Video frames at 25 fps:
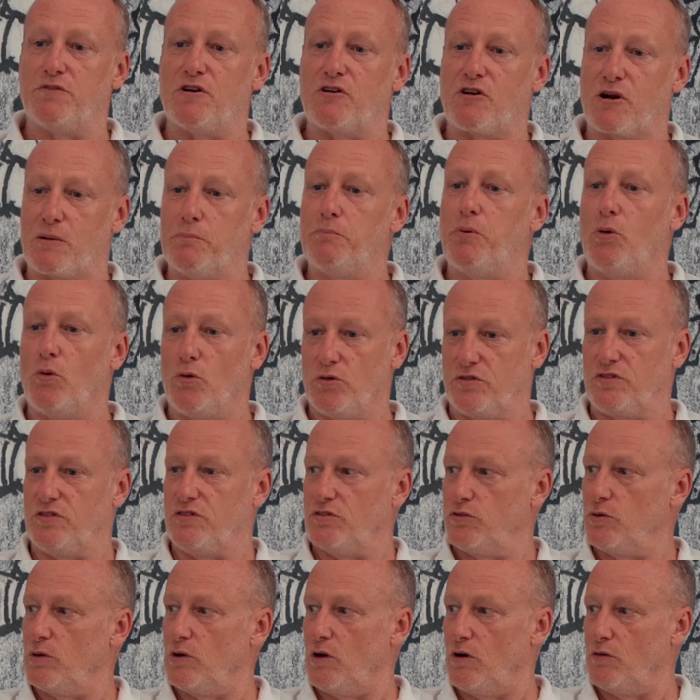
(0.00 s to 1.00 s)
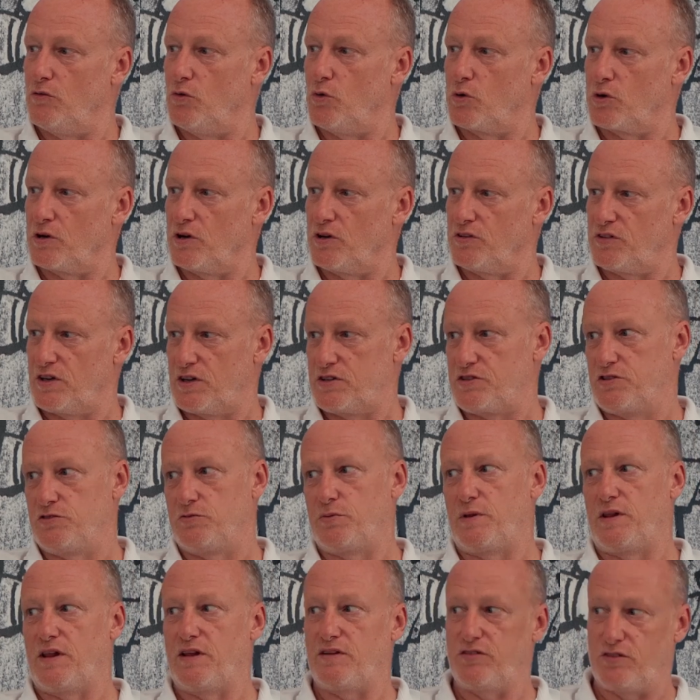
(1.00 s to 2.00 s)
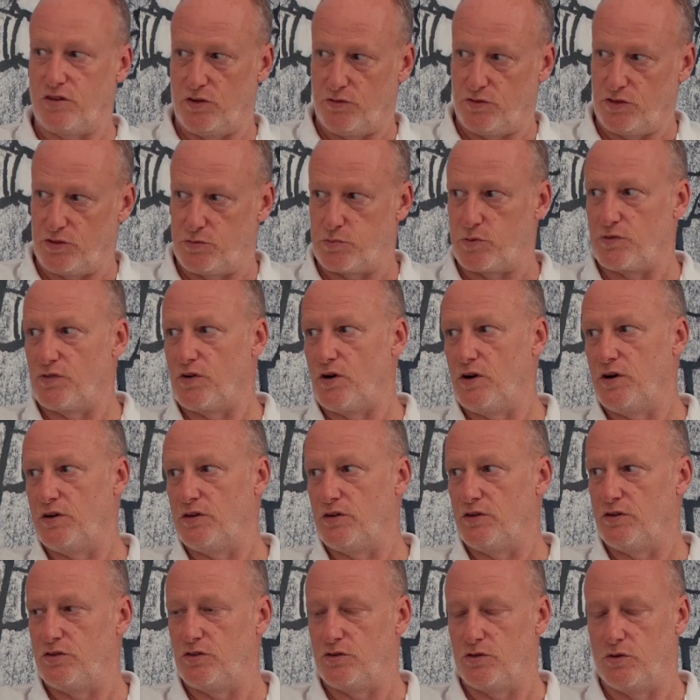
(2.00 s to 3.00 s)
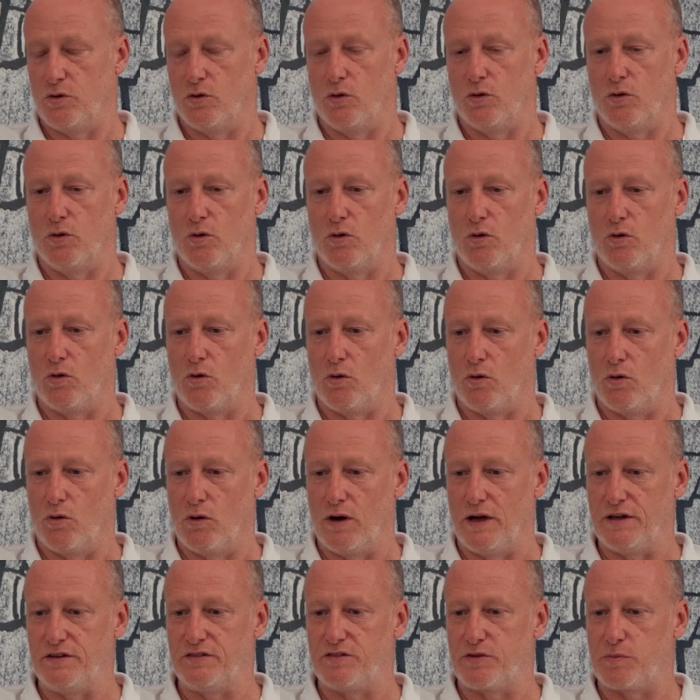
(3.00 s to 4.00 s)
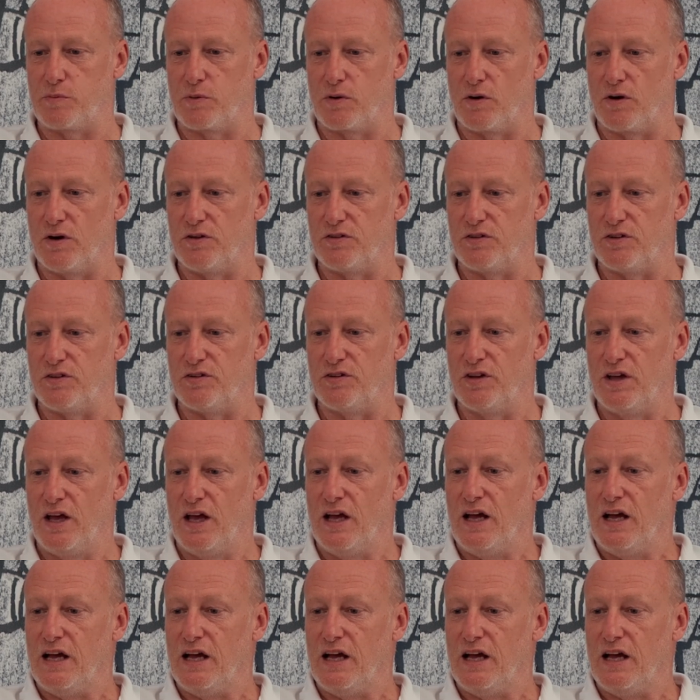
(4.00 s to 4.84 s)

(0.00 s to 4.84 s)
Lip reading: very important to a lot of organisations, whether they're service providers or enterprises.